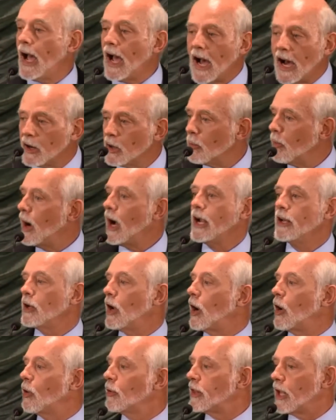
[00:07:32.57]
How do I
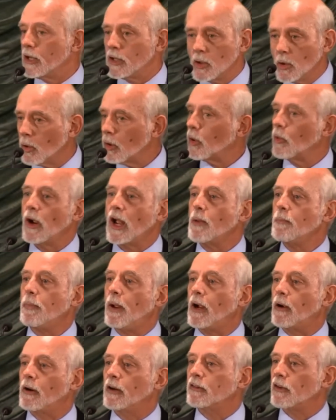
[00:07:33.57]
know that your
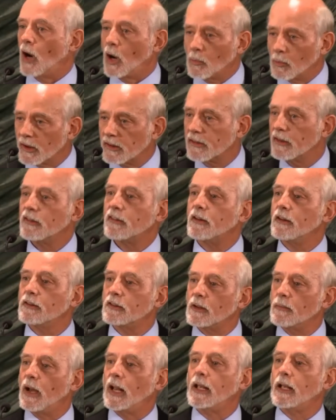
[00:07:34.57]
grandparents are
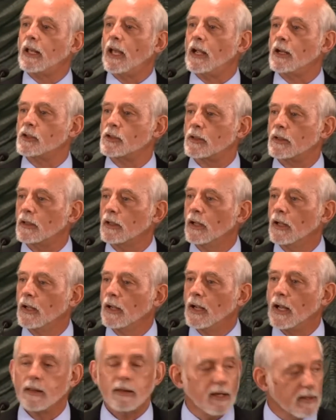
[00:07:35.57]
resistant to medication
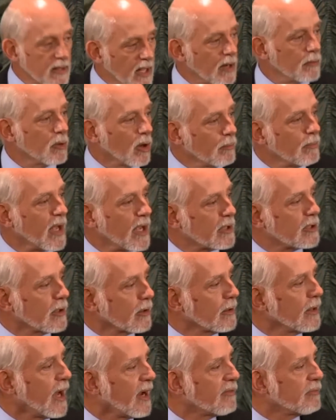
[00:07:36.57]
and that they will make
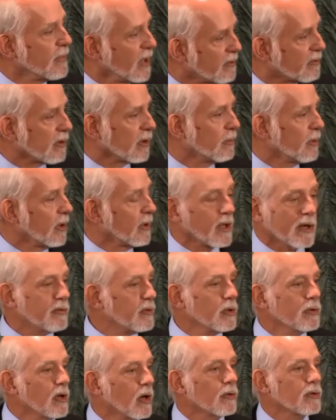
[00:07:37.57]
your life miserable
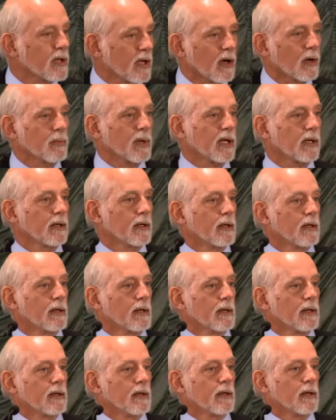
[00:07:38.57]
if you don't tell me?
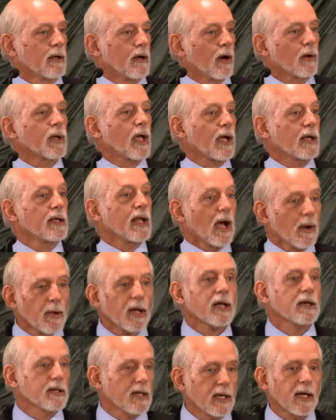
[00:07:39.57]
Okay, now
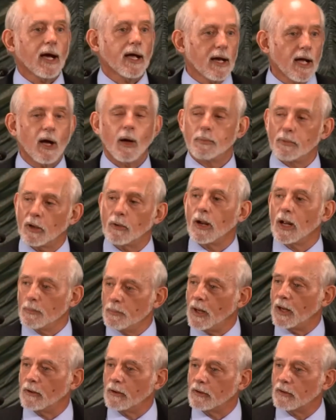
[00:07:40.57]
I can tell you how to help the
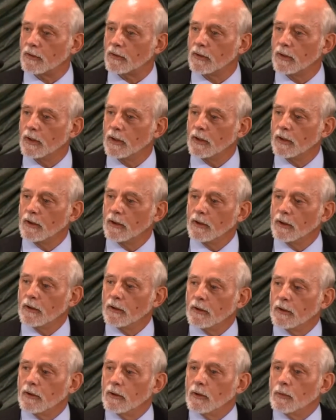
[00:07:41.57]
grandparents.
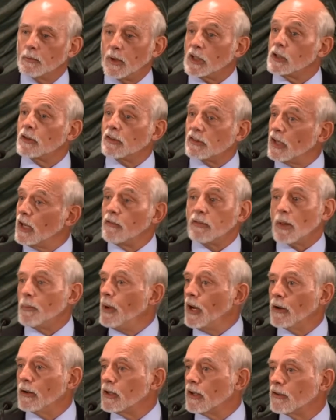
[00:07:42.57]
But you see, if the
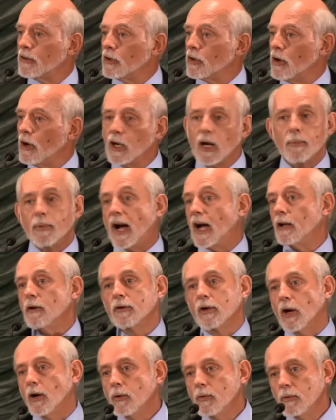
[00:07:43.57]
parent doesn't talk up, I
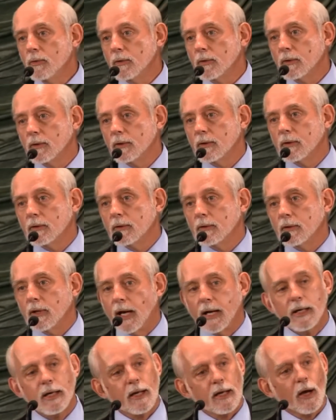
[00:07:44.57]
don't know.
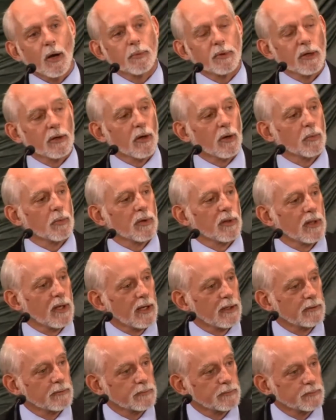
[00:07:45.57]
I can't help you cope with that.